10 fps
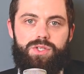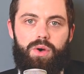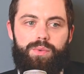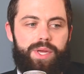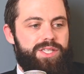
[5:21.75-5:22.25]

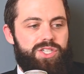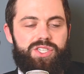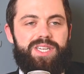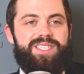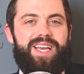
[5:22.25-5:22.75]
So it's
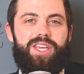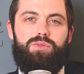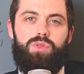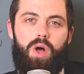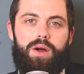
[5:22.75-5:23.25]
just going to take
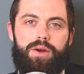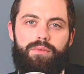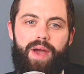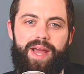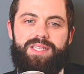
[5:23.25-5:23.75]
you
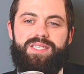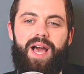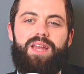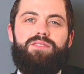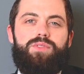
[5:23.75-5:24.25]
longer, right? It's
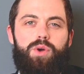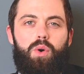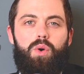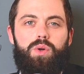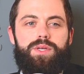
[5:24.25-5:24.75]
kind of the
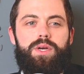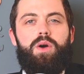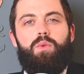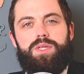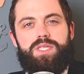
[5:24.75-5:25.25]
old
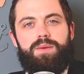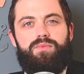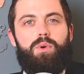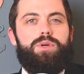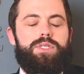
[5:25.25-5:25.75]
one step
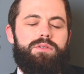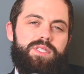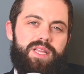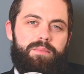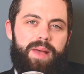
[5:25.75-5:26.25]
forward, two
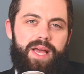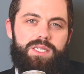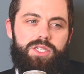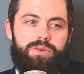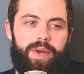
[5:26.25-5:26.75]
step back
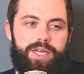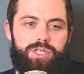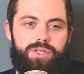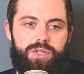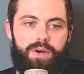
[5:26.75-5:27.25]

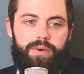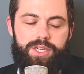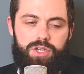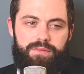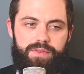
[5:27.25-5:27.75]
situation. So
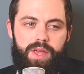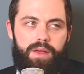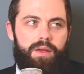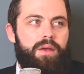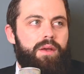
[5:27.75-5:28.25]
HRV